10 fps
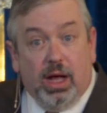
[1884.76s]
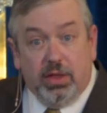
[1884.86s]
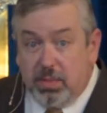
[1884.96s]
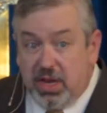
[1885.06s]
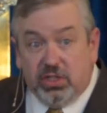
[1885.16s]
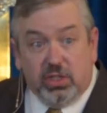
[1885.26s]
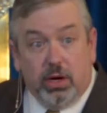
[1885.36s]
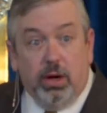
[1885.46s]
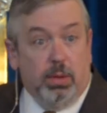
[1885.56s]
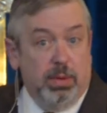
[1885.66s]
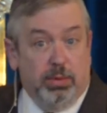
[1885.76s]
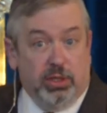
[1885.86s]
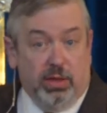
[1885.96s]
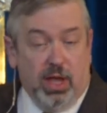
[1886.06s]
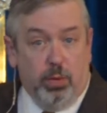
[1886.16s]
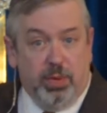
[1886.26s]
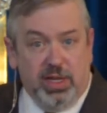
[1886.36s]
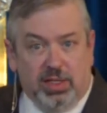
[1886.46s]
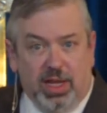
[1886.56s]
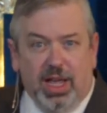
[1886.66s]
They're ministerial members of the
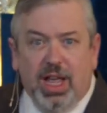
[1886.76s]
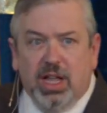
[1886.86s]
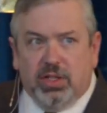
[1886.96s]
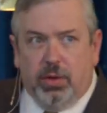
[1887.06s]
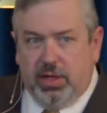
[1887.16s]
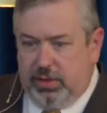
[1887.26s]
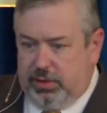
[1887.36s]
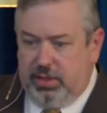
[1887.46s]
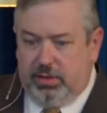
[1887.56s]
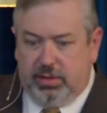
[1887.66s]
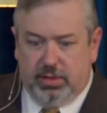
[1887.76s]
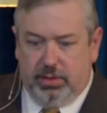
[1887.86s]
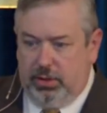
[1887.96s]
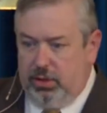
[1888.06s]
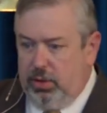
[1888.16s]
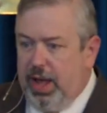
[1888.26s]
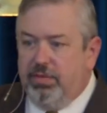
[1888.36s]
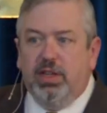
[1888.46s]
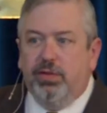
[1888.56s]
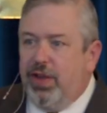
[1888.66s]
OPC. So this is, you have
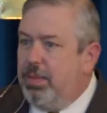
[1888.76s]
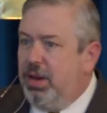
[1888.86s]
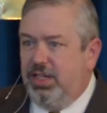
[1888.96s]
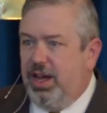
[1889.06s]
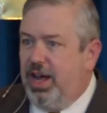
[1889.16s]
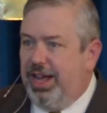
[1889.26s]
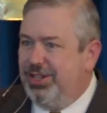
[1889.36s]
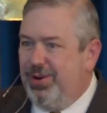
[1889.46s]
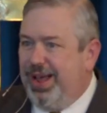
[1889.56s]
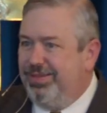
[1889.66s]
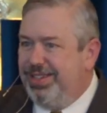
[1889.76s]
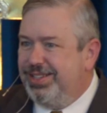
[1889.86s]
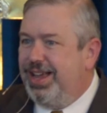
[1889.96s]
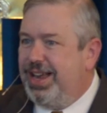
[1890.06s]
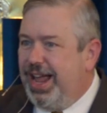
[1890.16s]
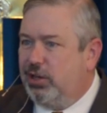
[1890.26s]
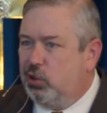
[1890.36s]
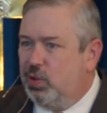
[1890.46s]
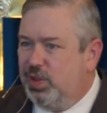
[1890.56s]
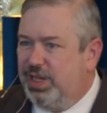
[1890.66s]
these family ties, you have these
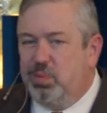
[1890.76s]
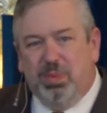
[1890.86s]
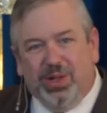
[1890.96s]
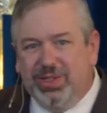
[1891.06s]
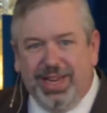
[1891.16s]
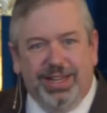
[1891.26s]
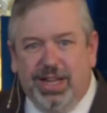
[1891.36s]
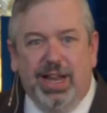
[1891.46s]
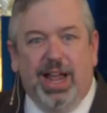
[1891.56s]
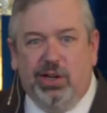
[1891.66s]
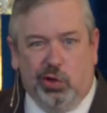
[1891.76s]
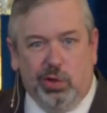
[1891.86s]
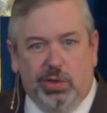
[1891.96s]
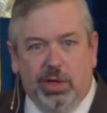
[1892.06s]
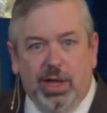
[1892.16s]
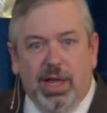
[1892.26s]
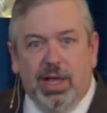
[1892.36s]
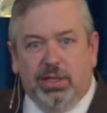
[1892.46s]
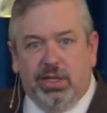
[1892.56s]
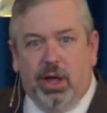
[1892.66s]
connections, these built-in connections.
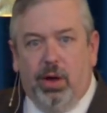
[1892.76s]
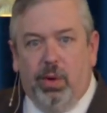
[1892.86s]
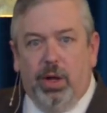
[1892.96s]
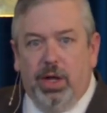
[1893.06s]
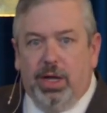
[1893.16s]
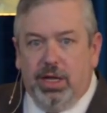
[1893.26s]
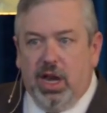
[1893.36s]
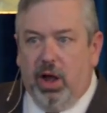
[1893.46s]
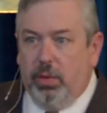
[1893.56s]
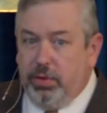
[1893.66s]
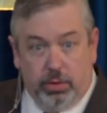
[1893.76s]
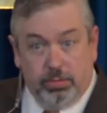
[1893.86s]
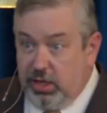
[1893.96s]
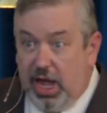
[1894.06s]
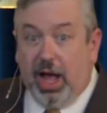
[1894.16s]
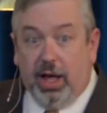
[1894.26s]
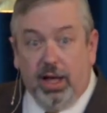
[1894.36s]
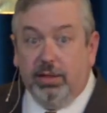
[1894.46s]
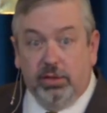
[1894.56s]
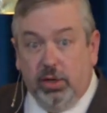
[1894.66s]
So,
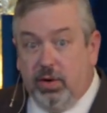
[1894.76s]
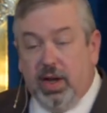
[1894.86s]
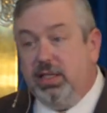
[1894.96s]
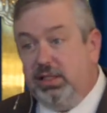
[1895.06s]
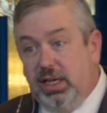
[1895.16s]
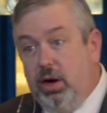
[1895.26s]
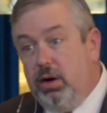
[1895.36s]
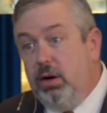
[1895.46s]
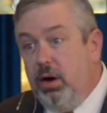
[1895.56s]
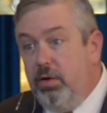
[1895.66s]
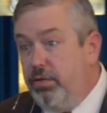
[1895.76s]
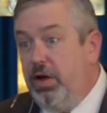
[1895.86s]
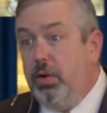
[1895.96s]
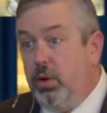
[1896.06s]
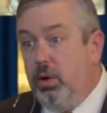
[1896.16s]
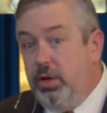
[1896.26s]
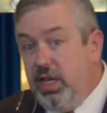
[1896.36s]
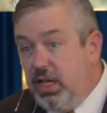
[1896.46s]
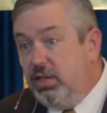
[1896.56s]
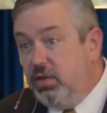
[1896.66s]
so you got CR folk
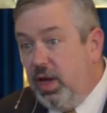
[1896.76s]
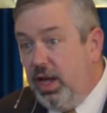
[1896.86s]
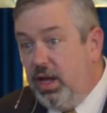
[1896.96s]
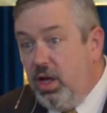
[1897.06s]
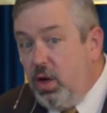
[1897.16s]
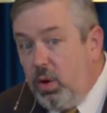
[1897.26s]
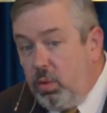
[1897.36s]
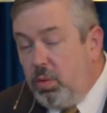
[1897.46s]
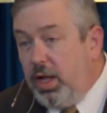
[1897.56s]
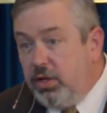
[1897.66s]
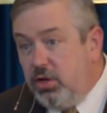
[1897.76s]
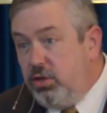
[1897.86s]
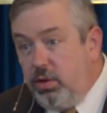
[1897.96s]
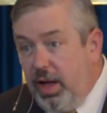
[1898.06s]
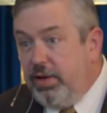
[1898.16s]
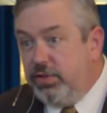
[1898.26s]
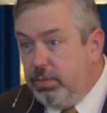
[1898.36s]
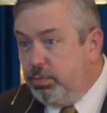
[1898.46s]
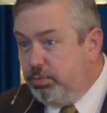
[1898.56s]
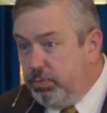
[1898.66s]
looking and saying, well, you do have
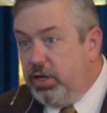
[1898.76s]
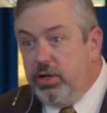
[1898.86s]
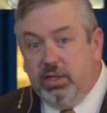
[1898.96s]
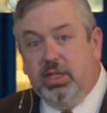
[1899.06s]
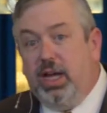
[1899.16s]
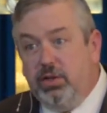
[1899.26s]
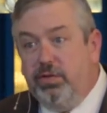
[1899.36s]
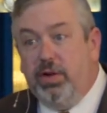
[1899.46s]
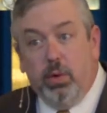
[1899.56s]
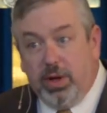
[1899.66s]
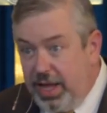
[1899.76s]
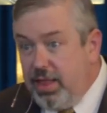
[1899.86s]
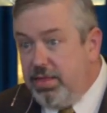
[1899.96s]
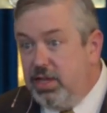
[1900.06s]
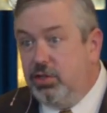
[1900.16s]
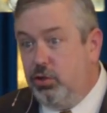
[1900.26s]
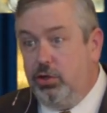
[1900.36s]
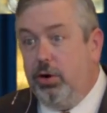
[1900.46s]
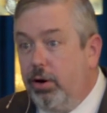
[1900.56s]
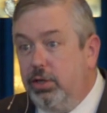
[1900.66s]
some pretty good Dutch folk in this
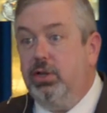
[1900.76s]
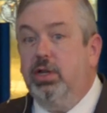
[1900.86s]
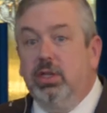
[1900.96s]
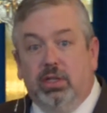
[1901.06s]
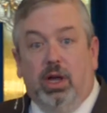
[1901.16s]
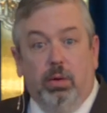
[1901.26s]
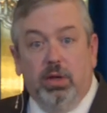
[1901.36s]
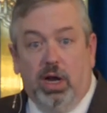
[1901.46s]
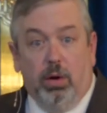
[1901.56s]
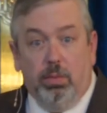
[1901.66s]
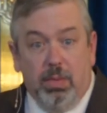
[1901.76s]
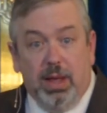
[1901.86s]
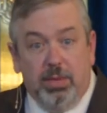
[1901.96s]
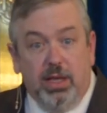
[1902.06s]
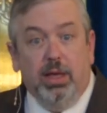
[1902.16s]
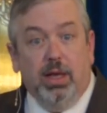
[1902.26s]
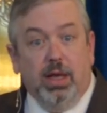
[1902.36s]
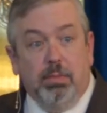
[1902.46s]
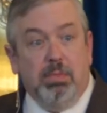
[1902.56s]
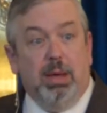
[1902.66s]
church. So, maybe
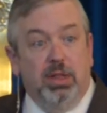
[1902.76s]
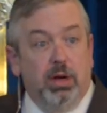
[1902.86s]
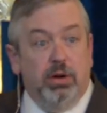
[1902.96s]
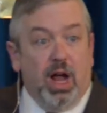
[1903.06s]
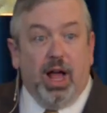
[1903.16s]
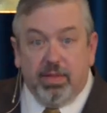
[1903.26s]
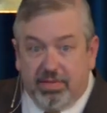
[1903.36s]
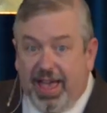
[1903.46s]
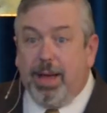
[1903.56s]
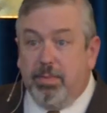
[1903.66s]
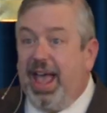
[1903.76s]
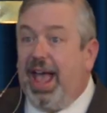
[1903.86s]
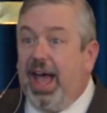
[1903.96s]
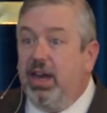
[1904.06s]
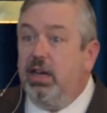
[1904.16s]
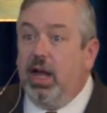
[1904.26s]
they're not that bad.